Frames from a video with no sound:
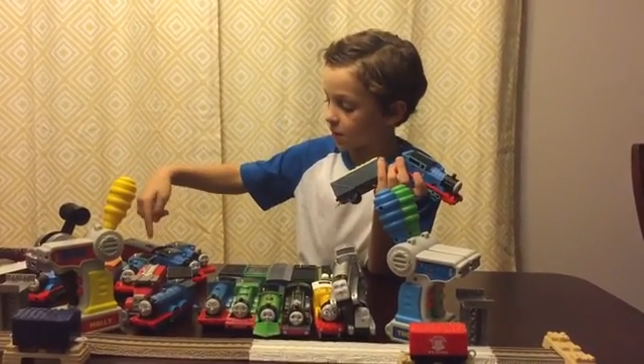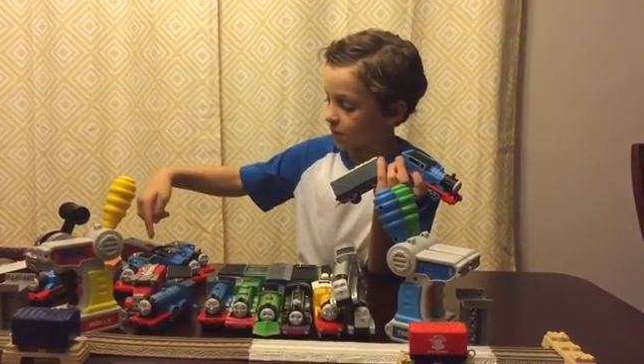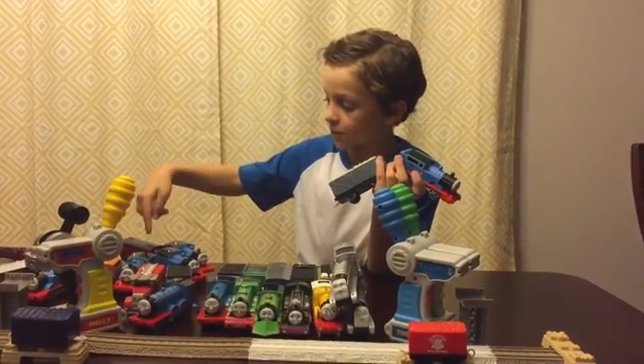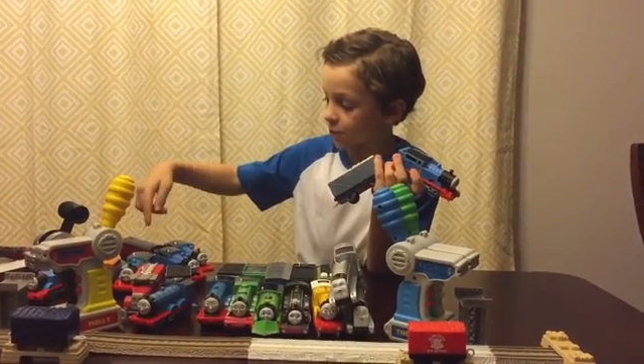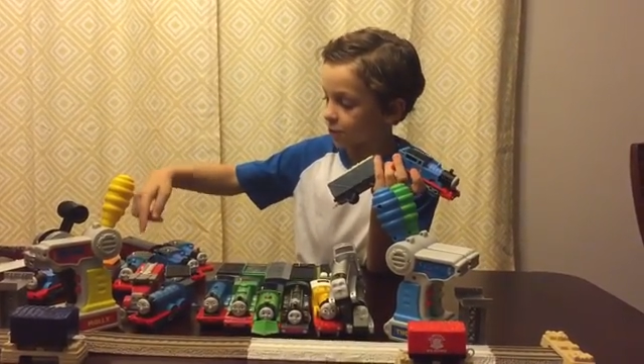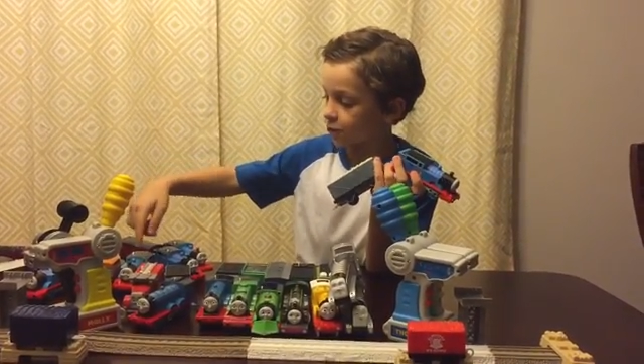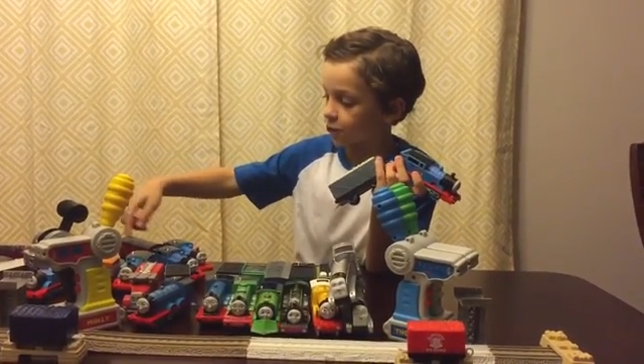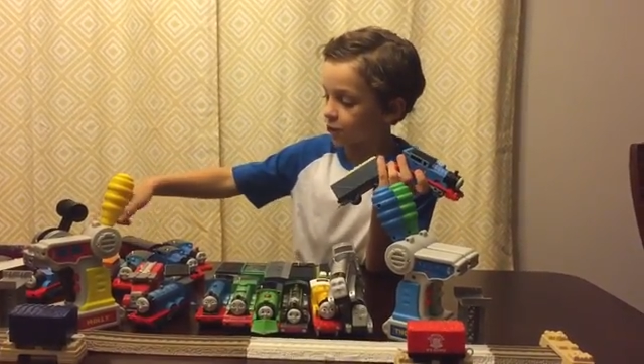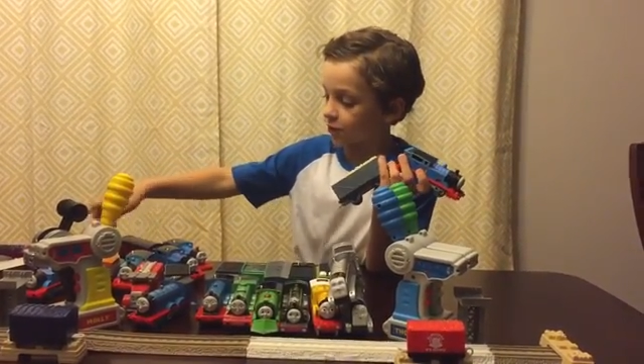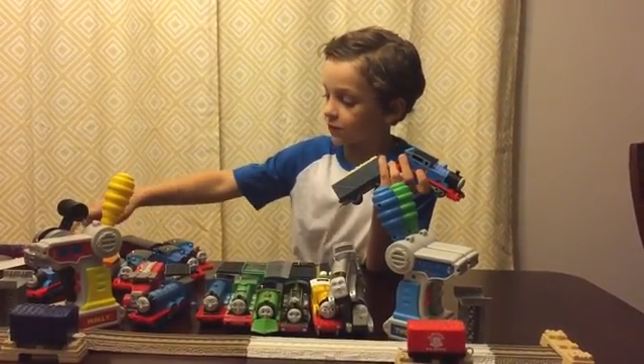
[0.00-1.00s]
other
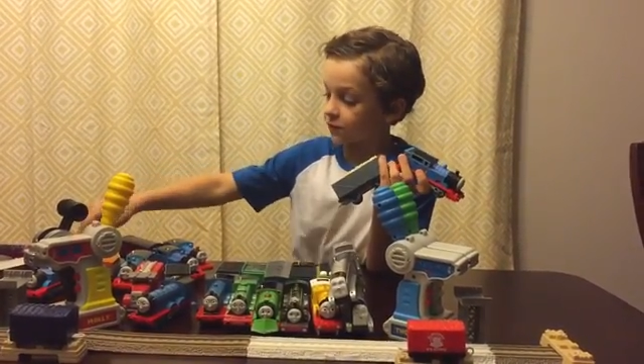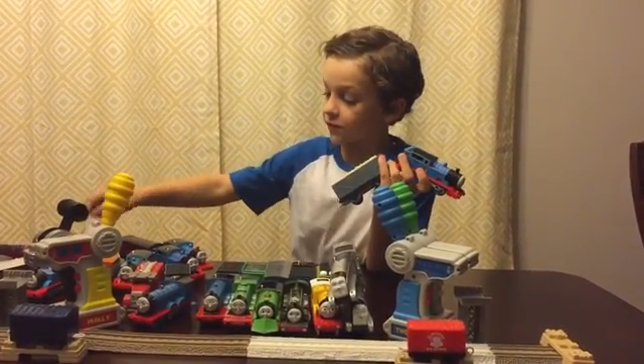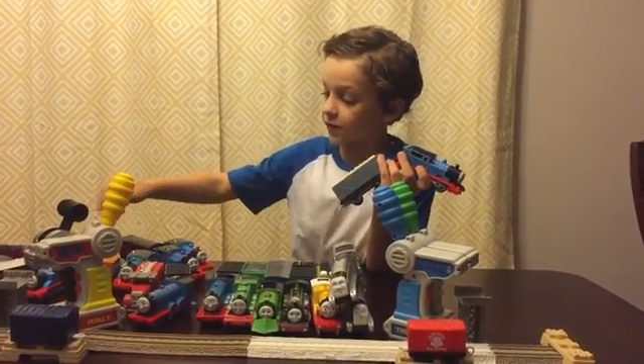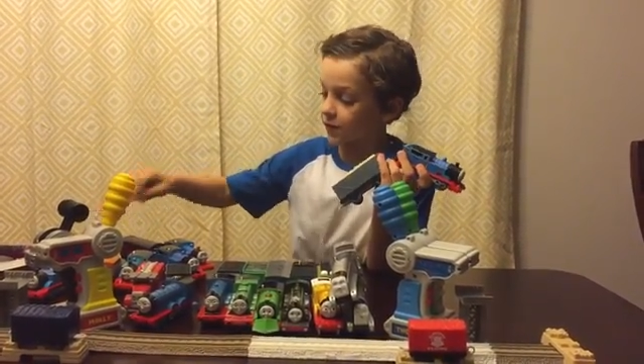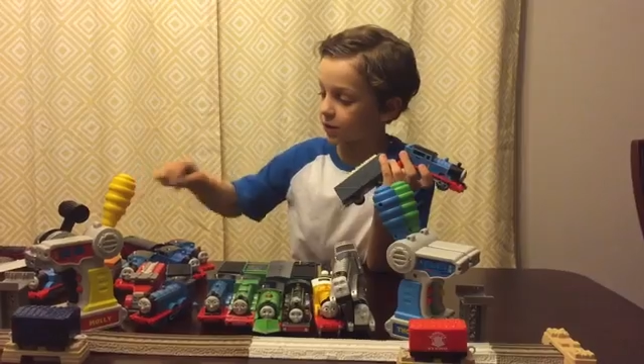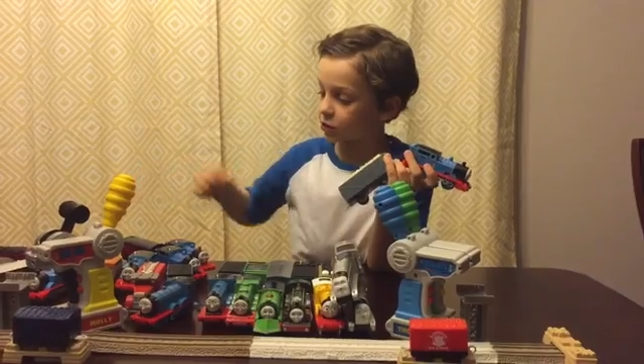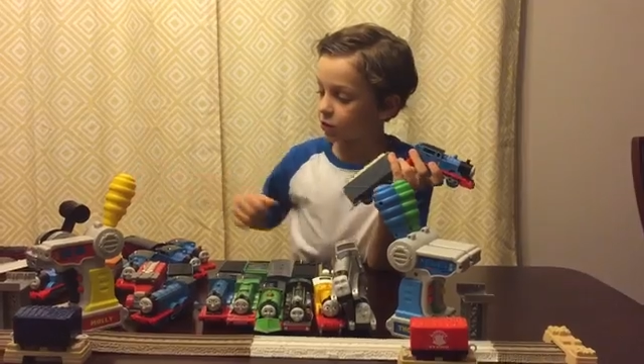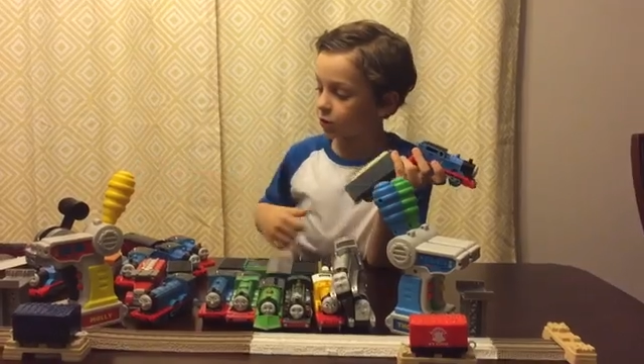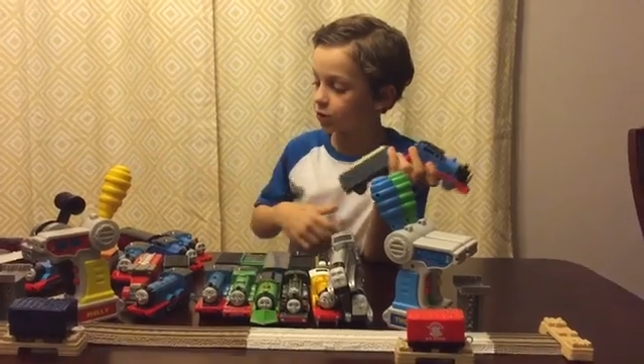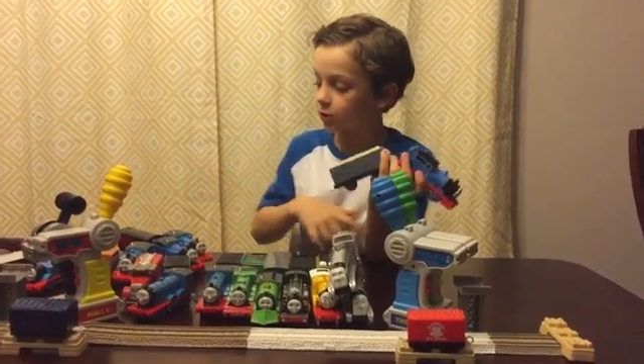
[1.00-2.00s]
trains that I
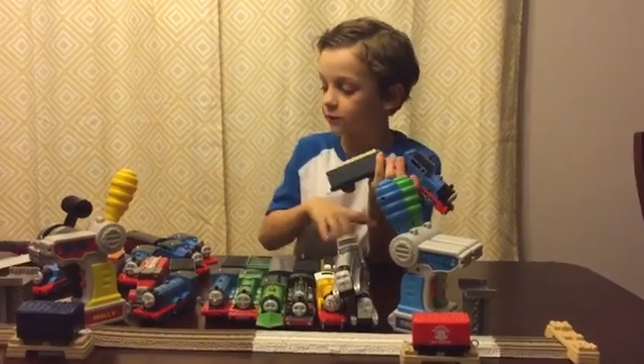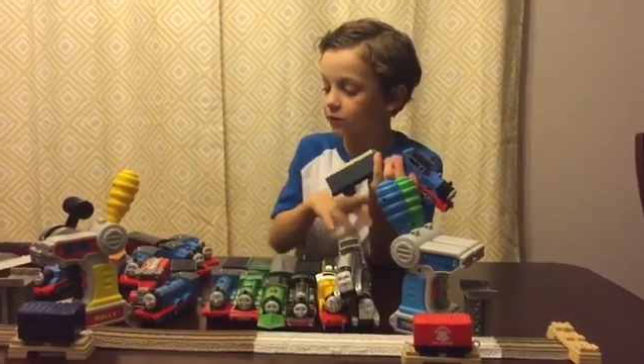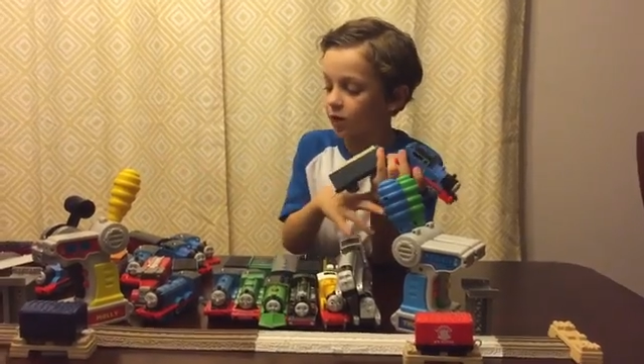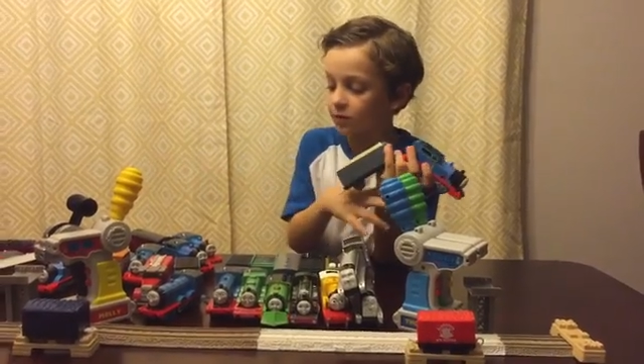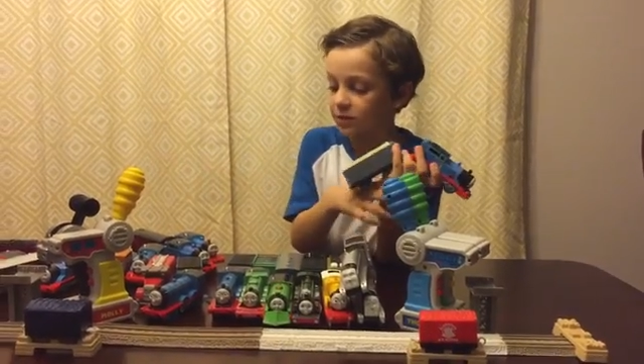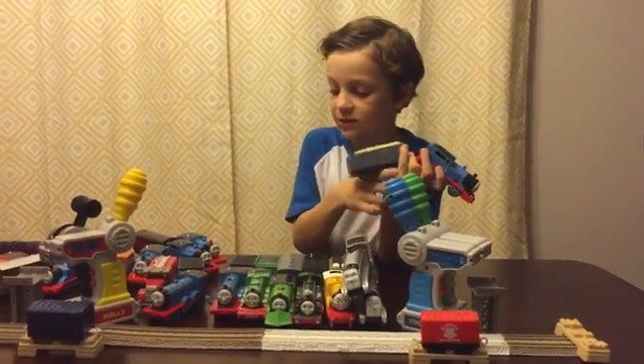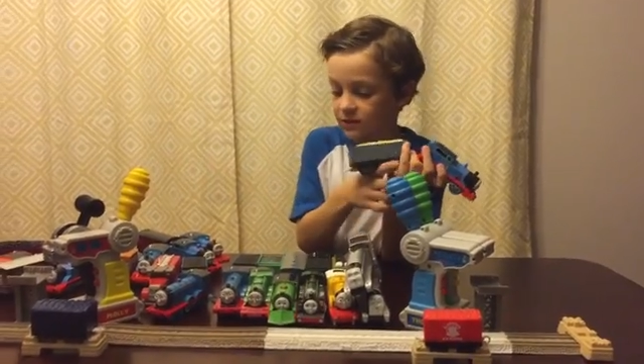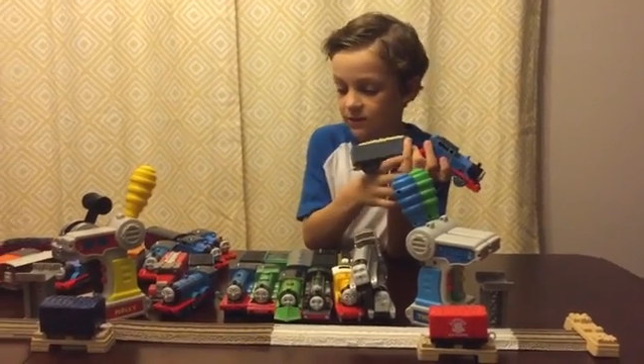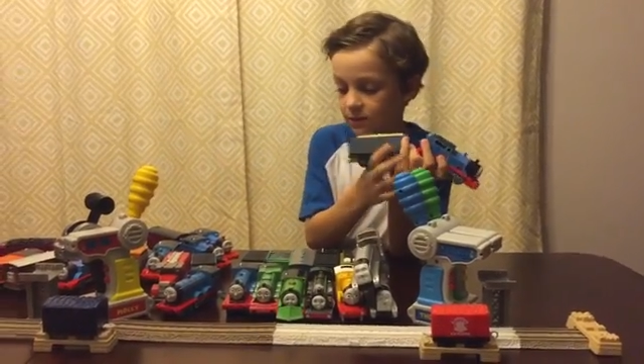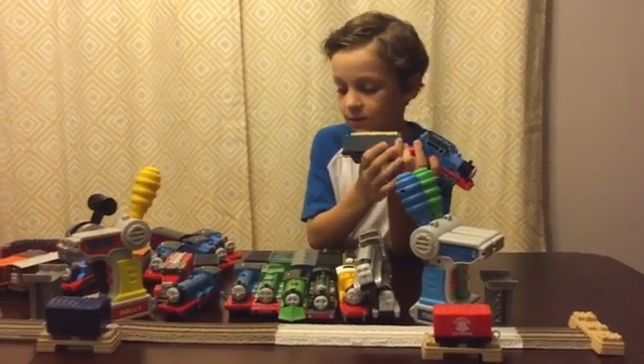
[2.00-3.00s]
showed you of
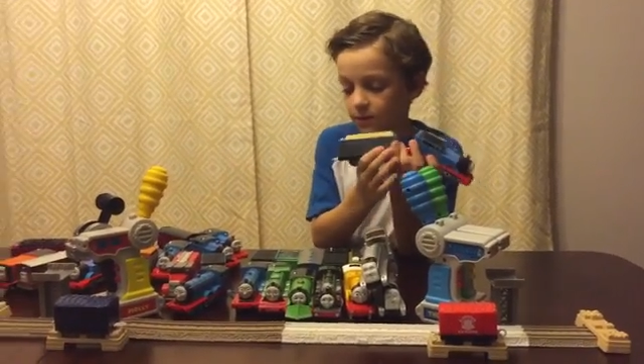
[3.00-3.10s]
Thomas.